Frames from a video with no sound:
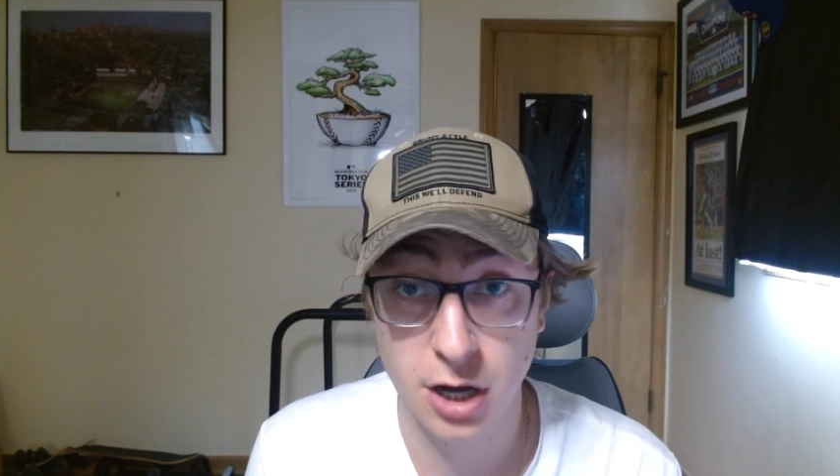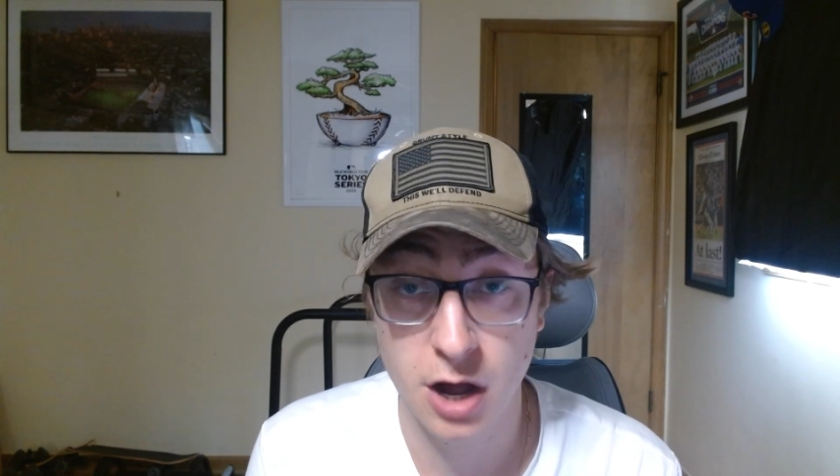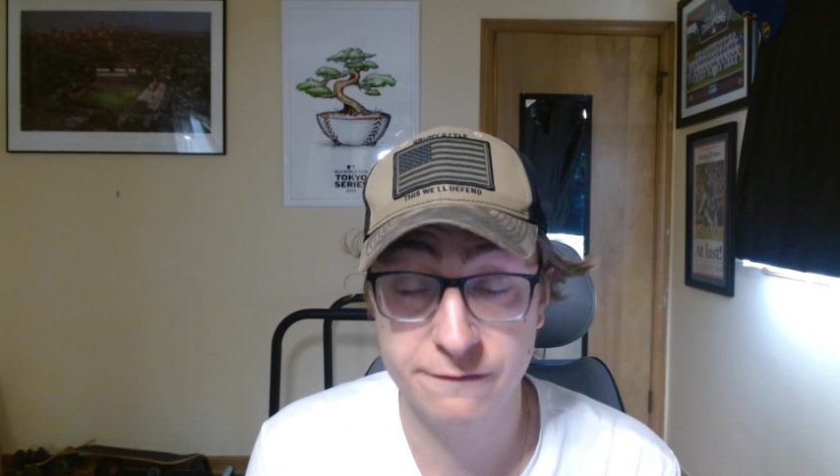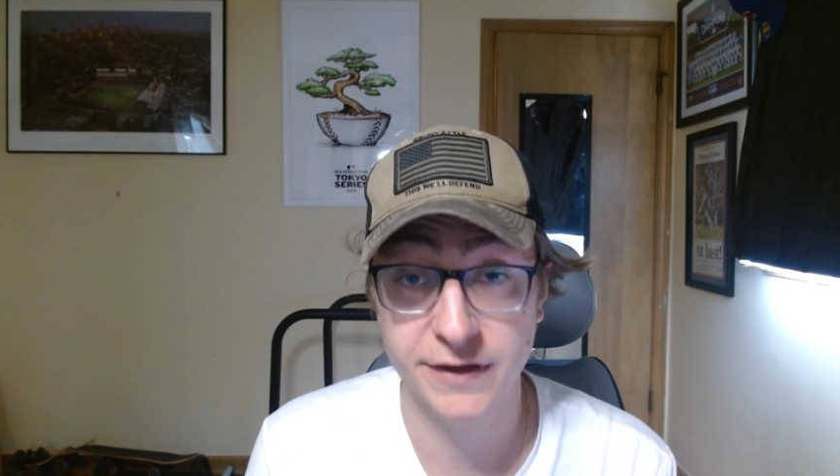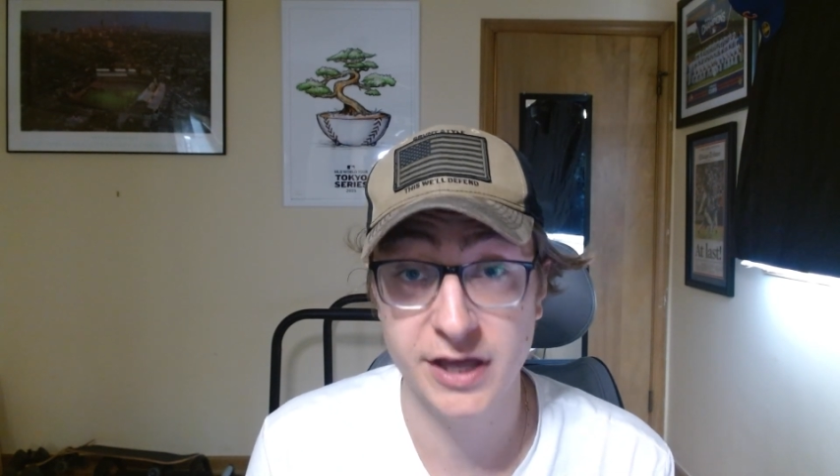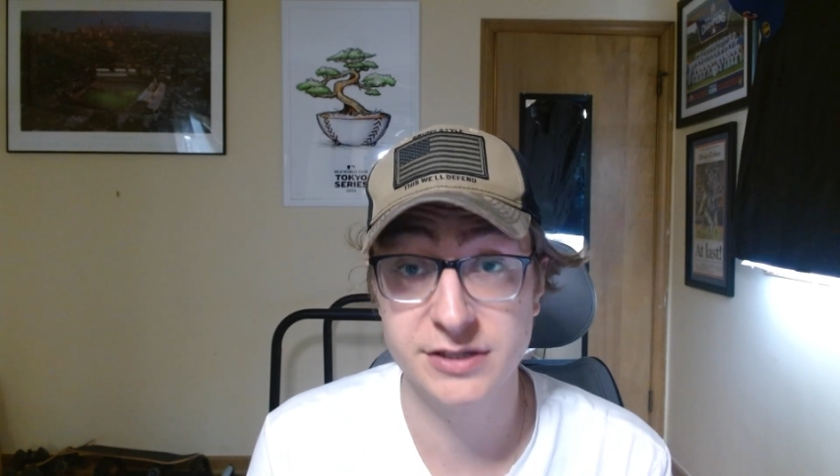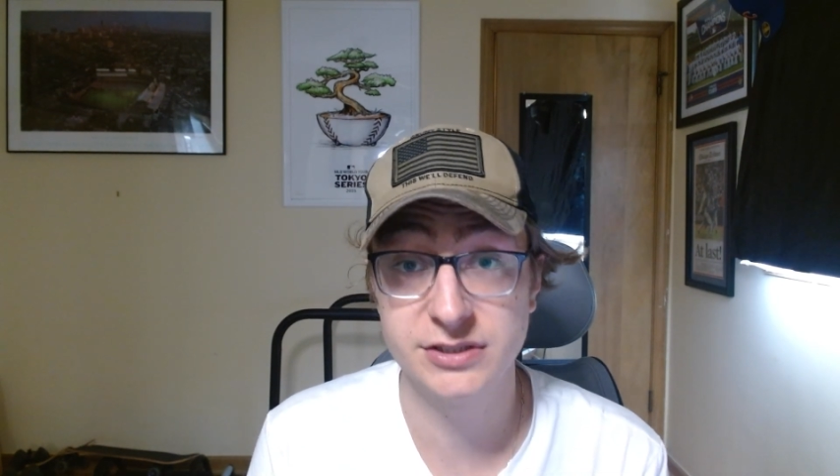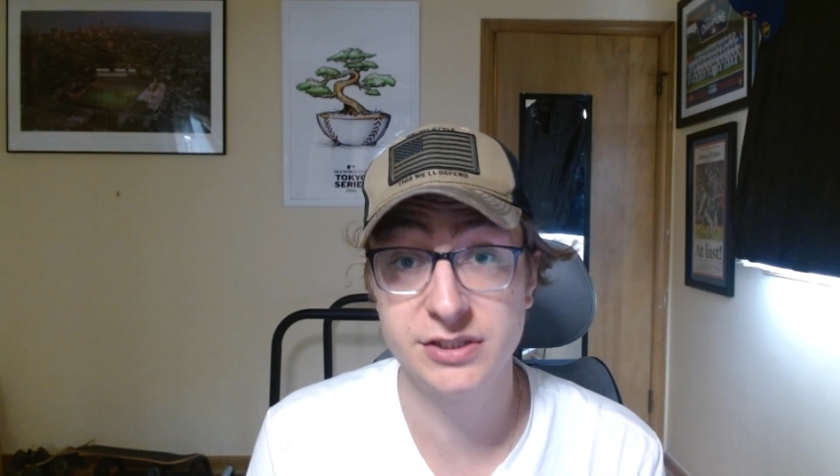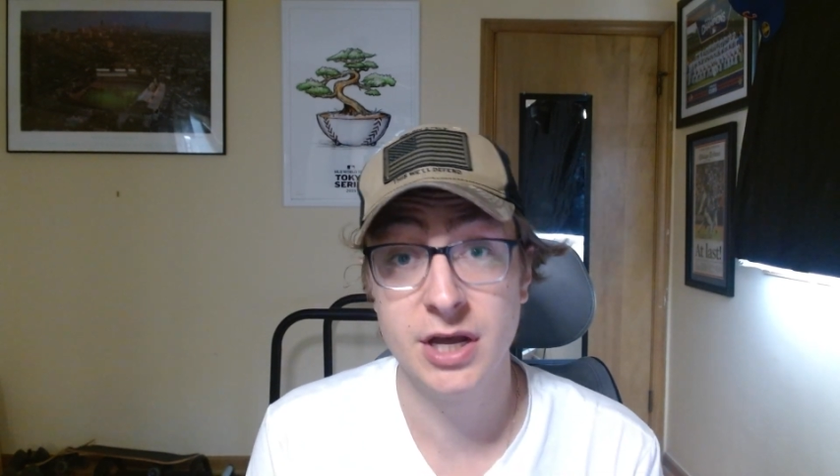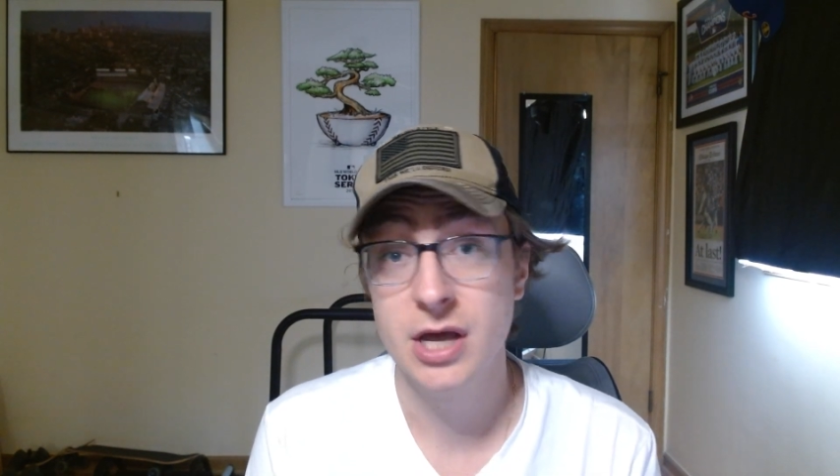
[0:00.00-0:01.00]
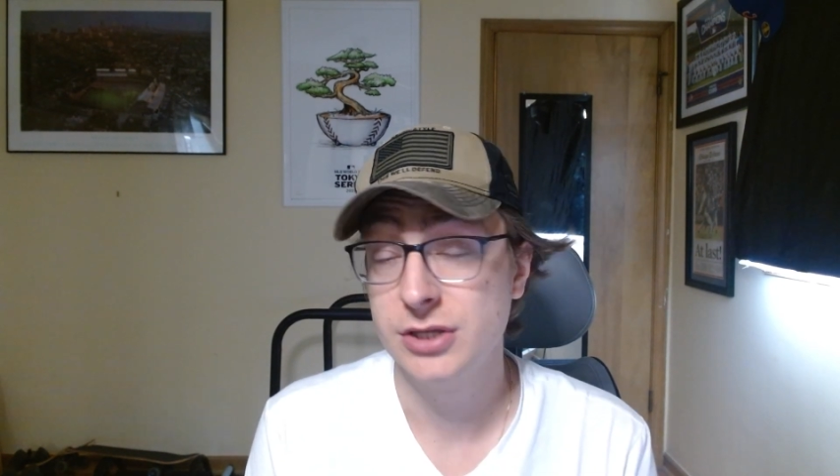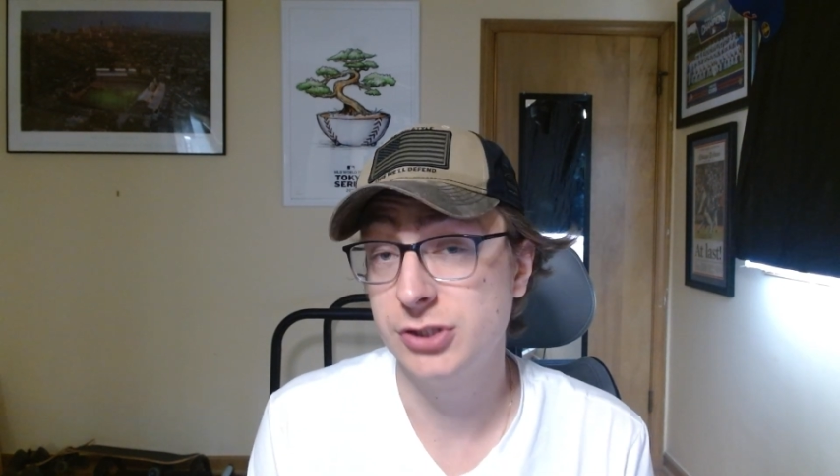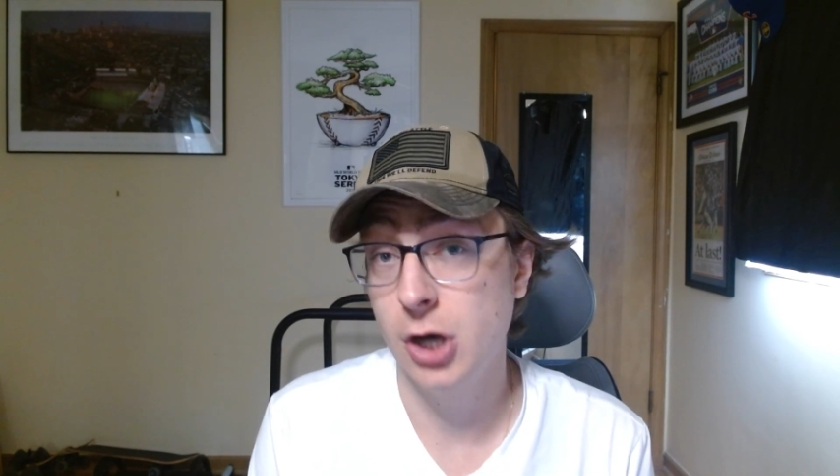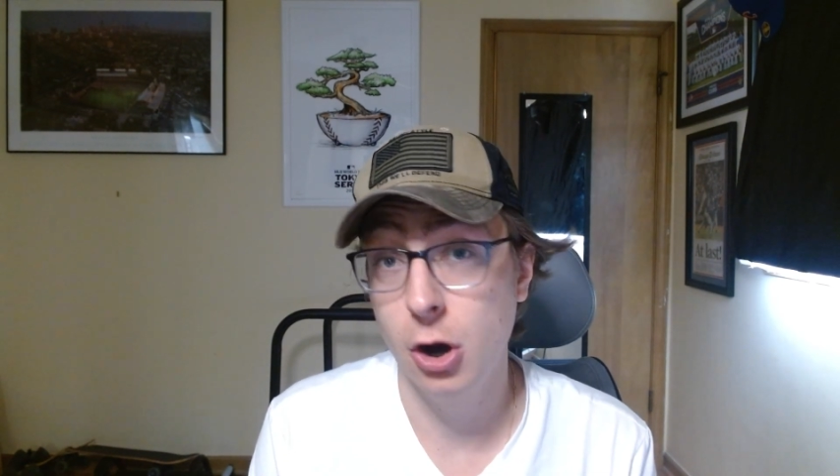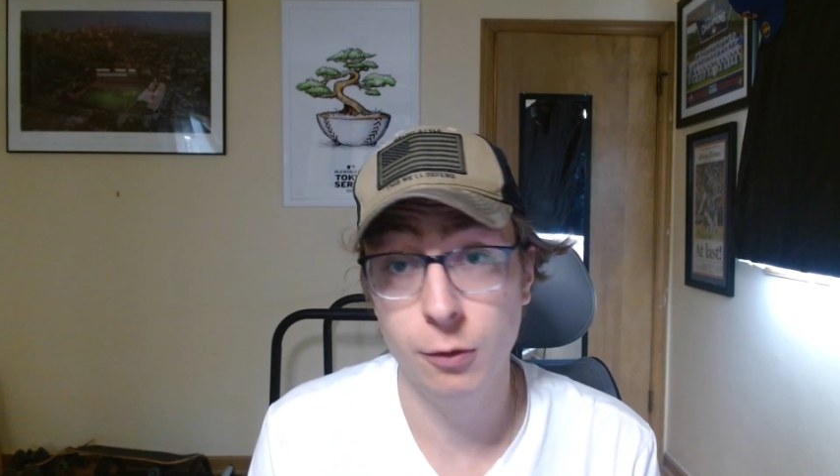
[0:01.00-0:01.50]
offense.
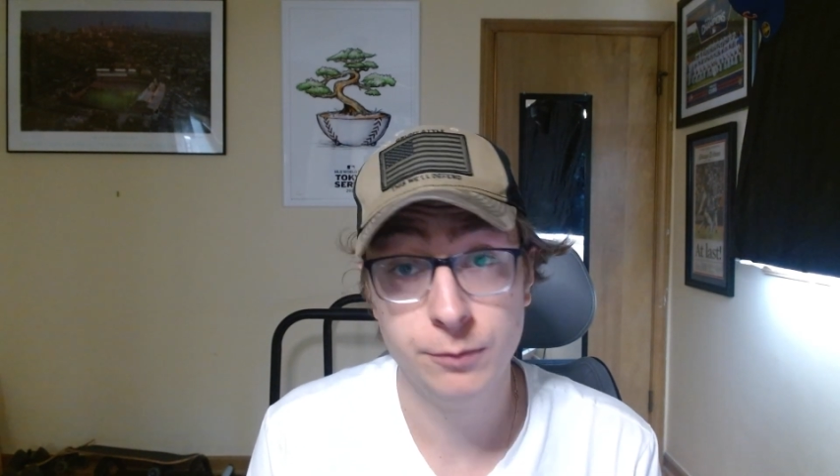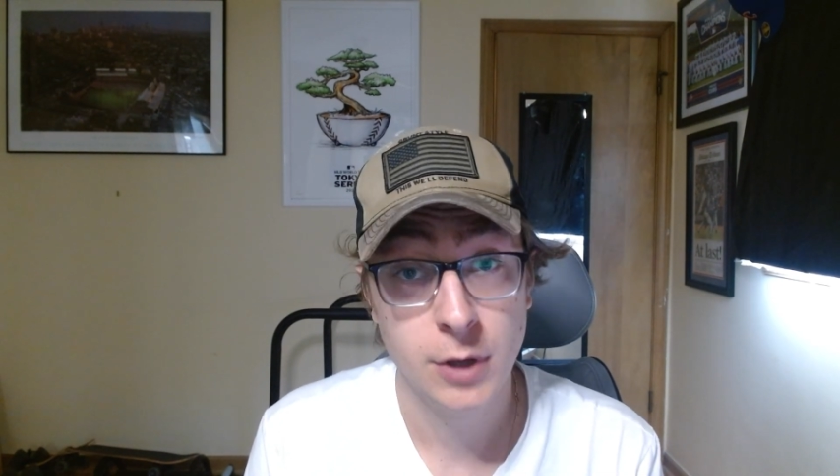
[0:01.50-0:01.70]
So